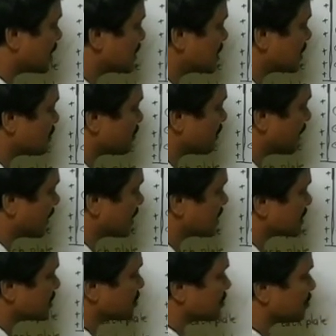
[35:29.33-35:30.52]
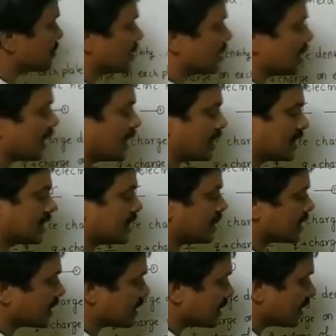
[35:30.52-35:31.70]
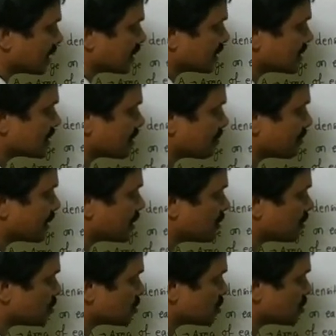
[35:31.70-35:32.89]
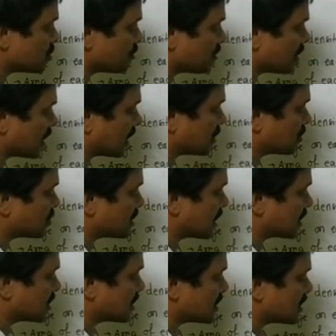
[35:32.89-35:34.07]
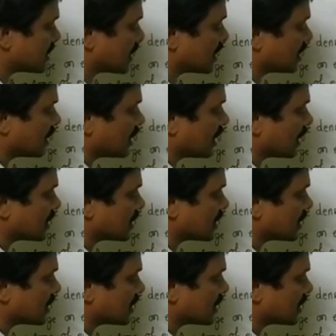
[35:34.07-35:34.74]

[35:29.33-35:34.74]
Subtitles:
this is minus q, and here some induced negative charge is there,